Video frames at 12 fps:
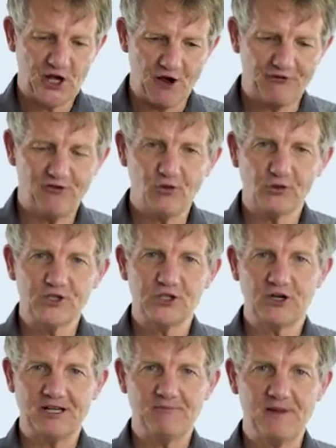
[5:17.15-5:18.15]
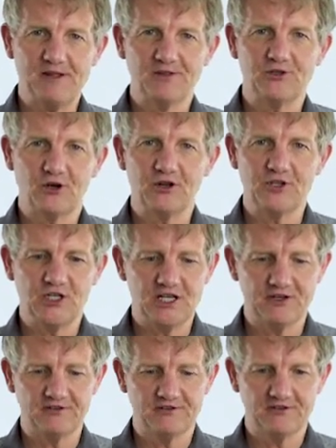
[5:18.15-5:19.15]
foresight
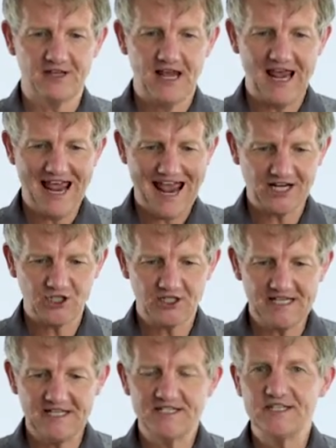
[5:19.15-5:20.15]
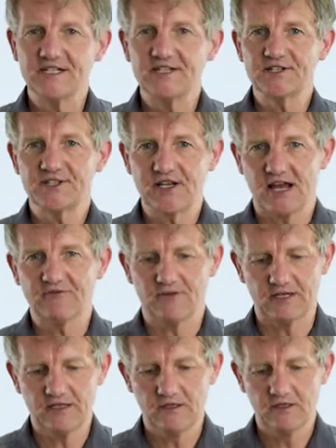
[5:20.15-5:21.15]
methodology of actually
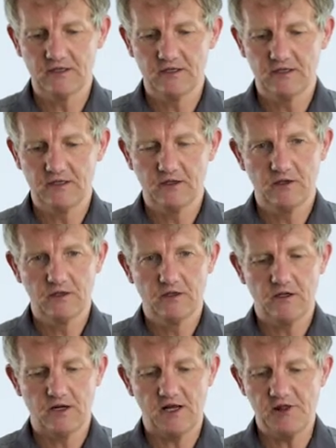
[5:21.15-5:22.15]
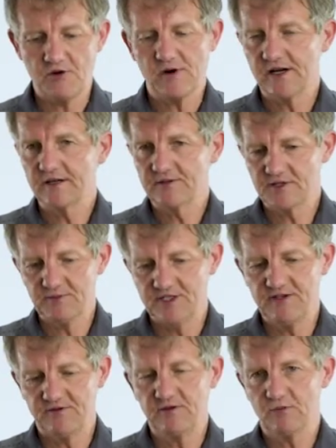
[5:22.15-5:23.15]
discovering, and there are
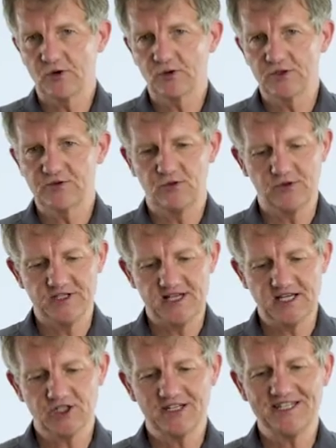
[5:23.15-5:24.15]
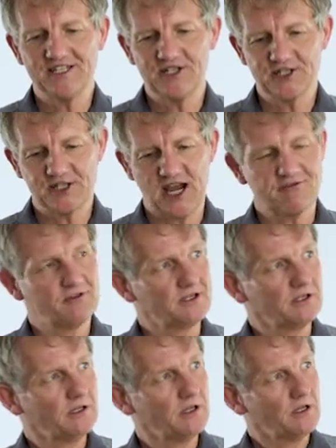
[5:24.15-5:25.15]
specific models for this, actually
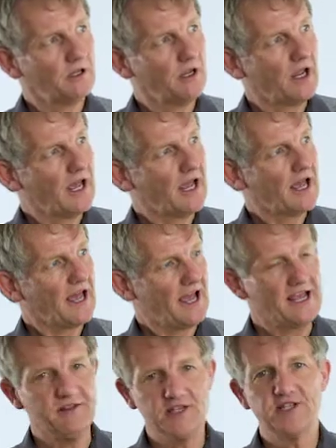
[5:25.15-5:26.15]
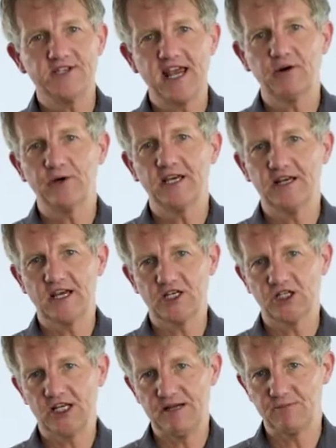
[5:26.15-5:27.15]
discovering, hey, this is how we can
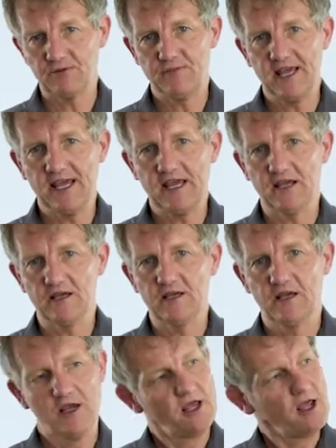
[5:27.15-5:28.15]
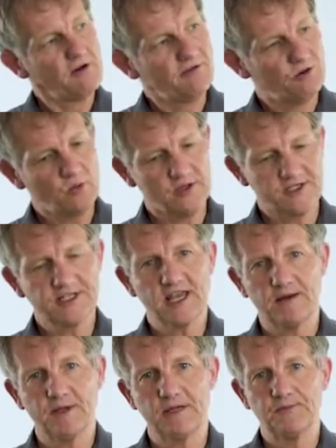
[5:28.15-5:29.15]
actually prepare for what's
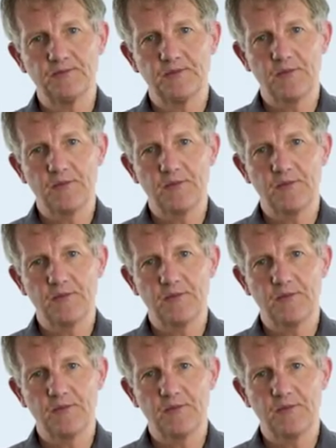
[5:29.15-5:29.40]
coming